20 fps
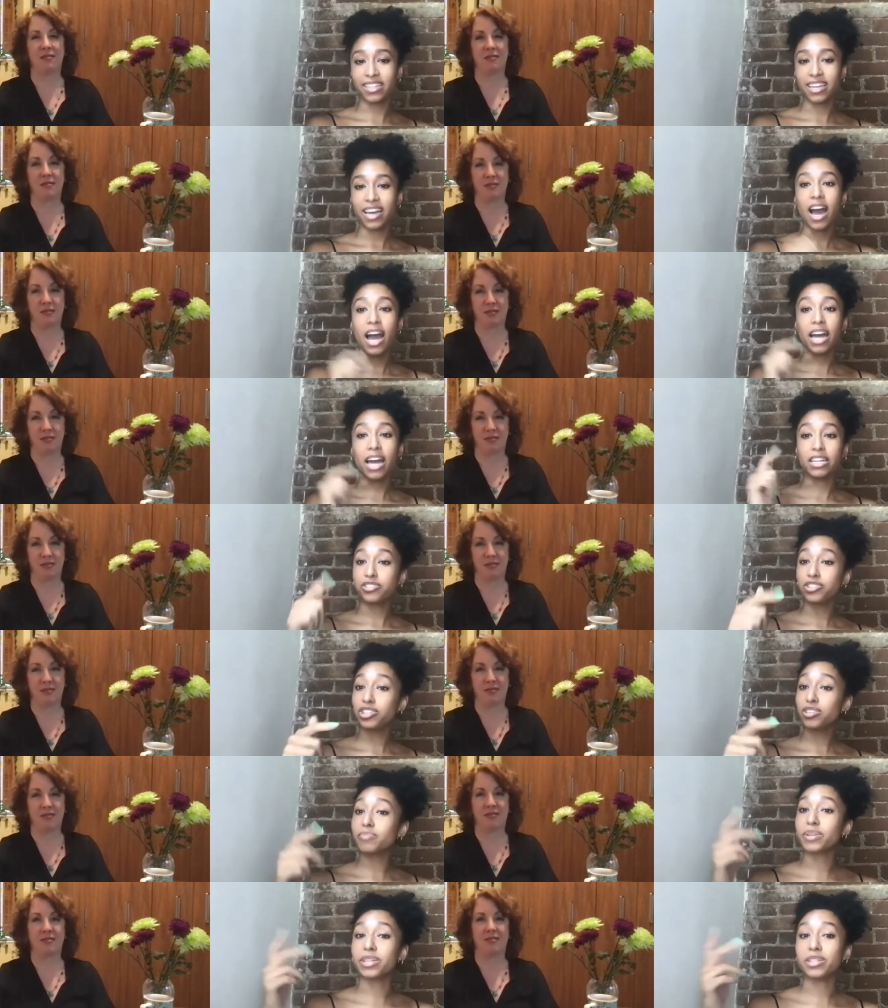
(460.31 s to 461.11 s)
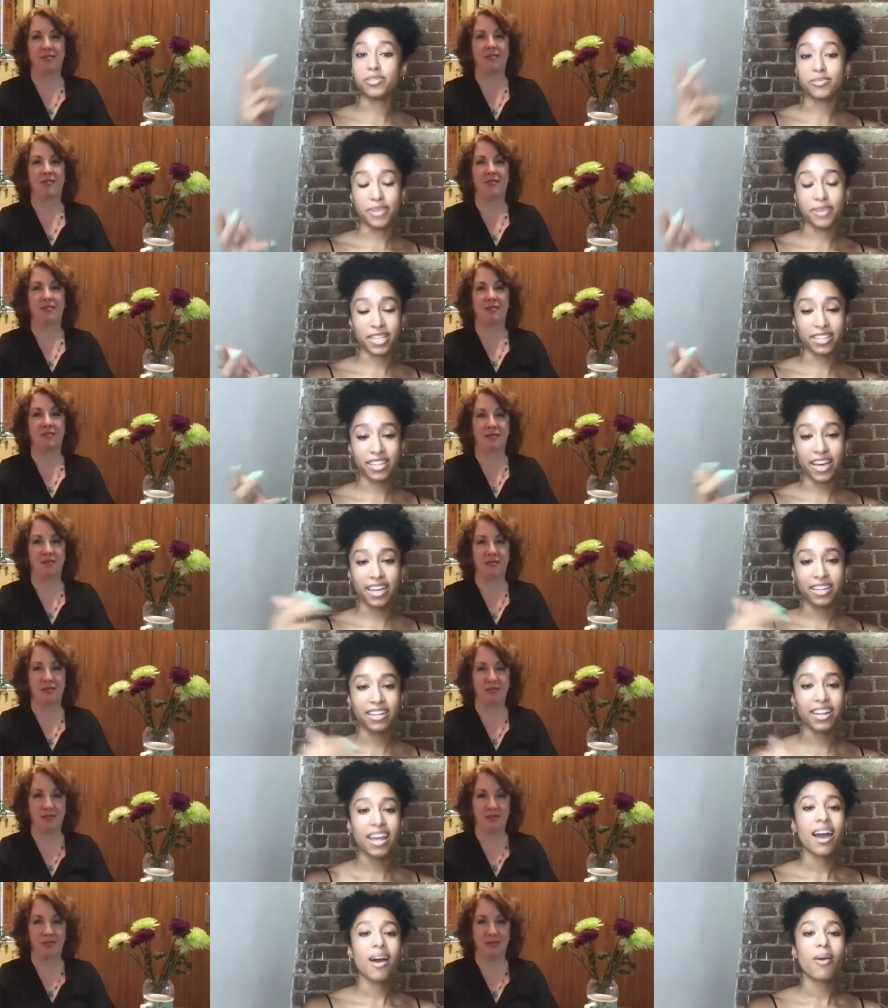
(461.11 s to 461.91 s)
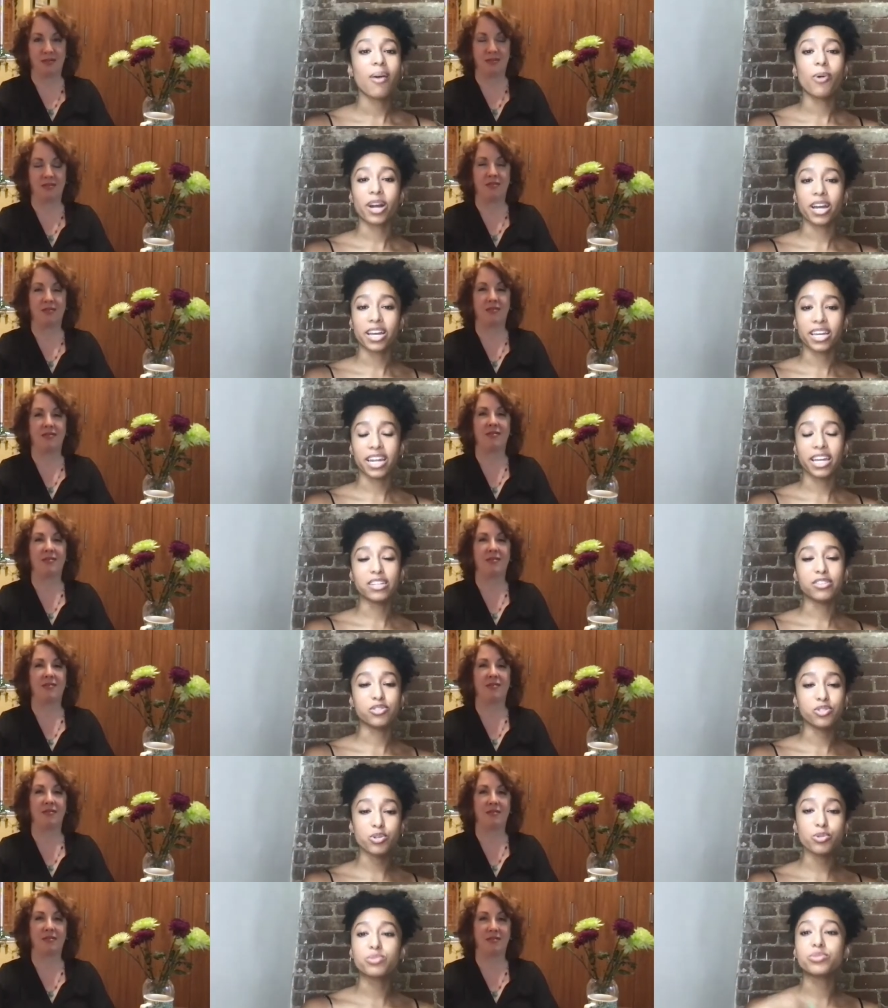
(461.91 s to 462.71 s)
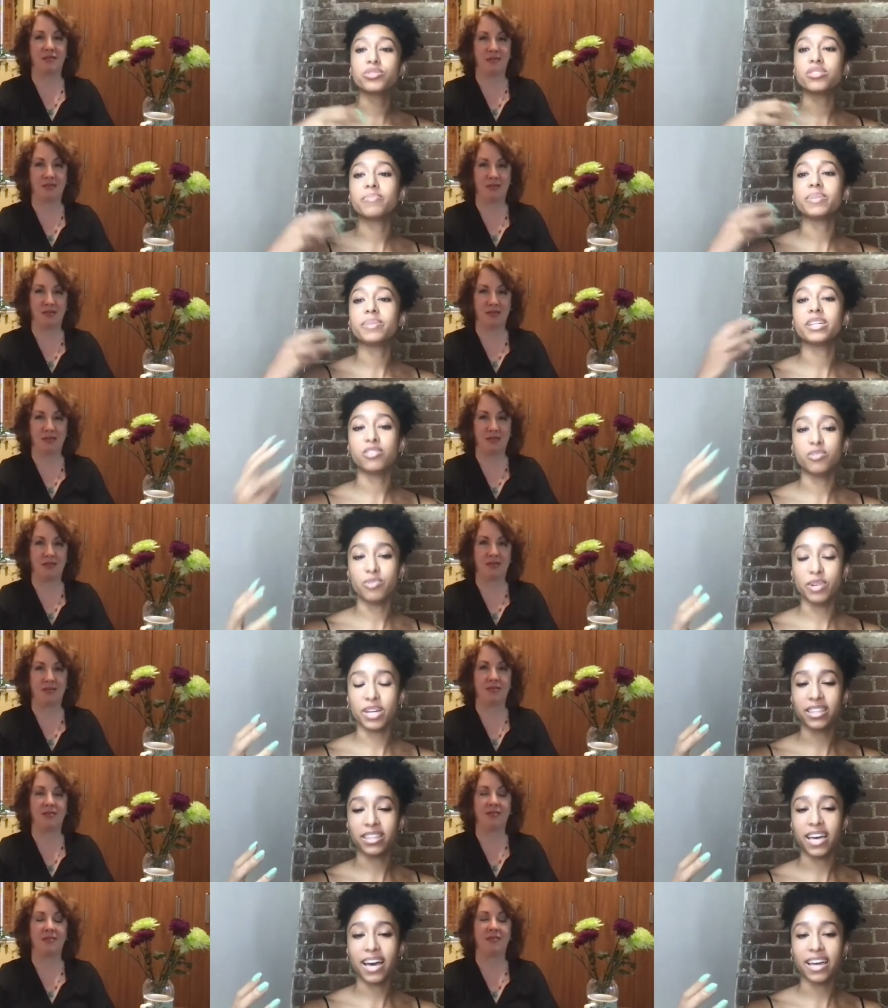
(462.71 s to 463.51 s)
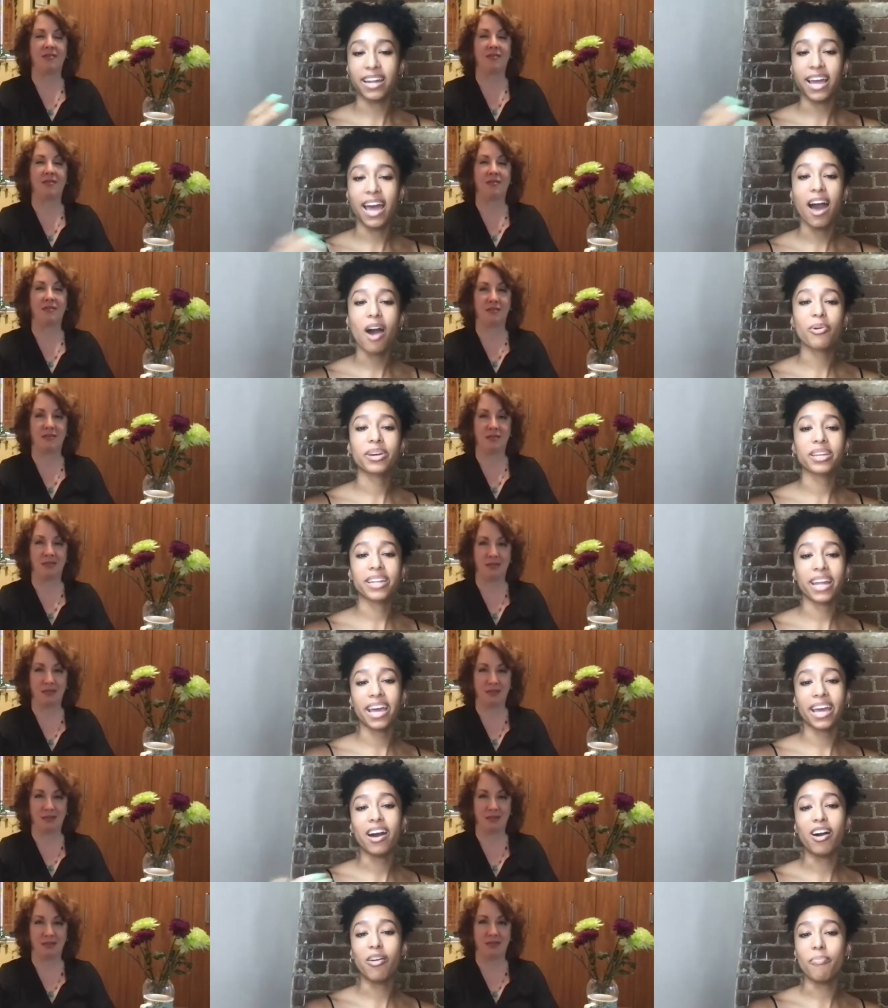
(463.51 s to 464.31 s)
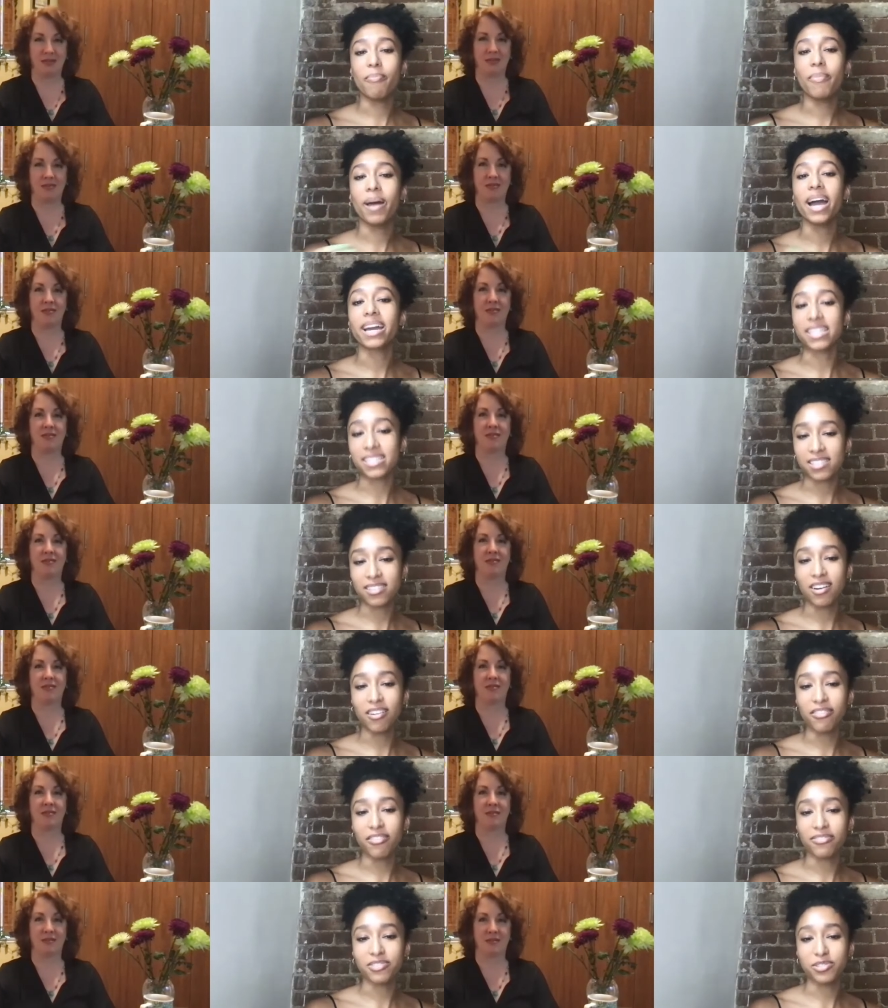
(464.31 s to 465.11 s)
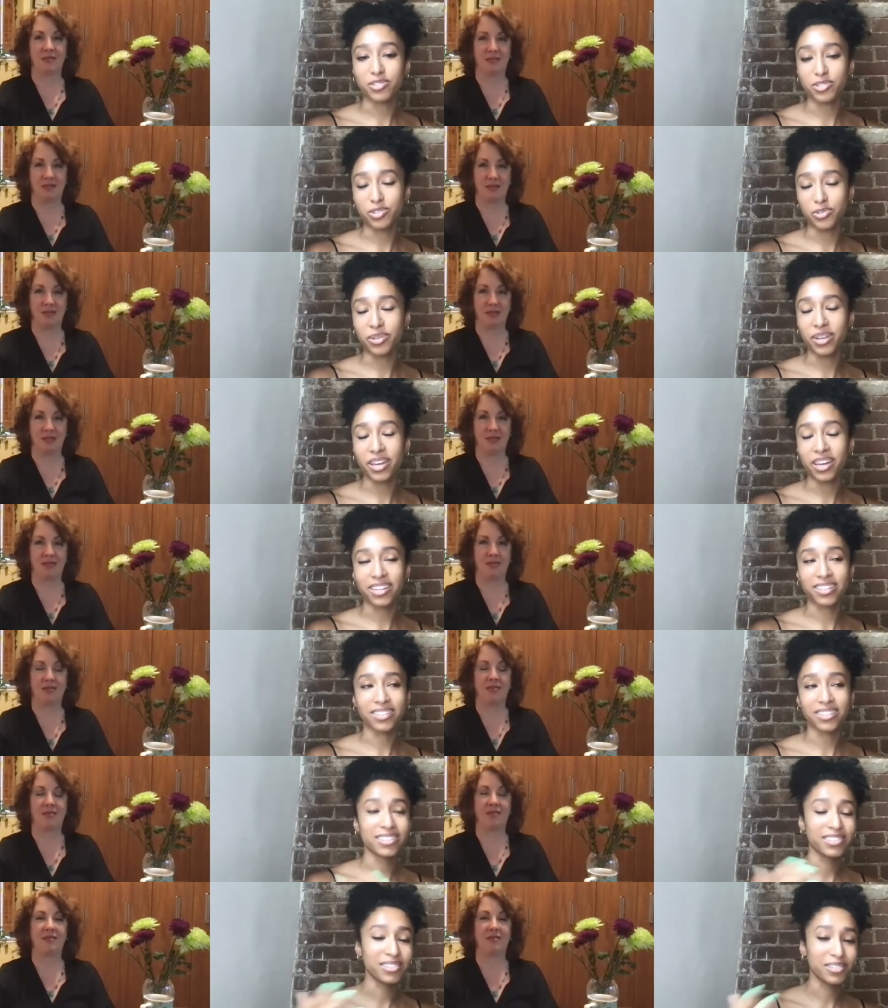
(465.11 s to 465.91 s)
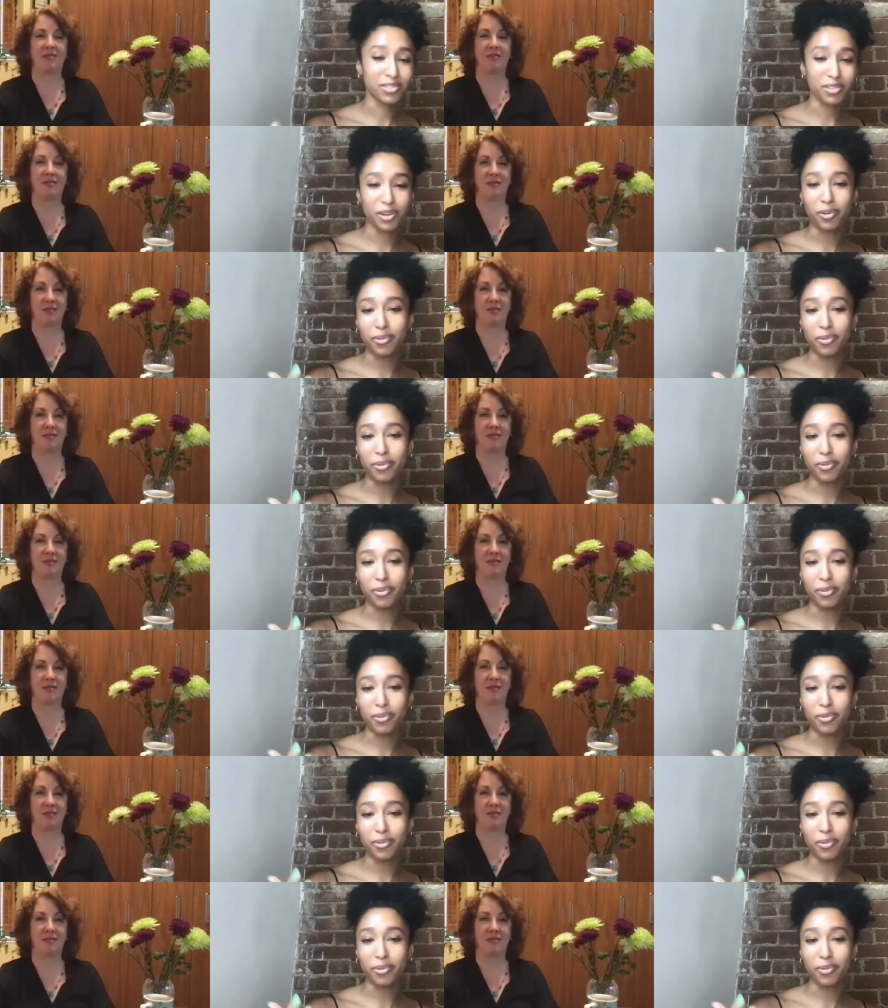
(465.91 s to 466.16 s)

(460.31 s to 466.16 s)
Speaker 1: I should be doing that. What can I do to be doing that? How can I help myself to do that? So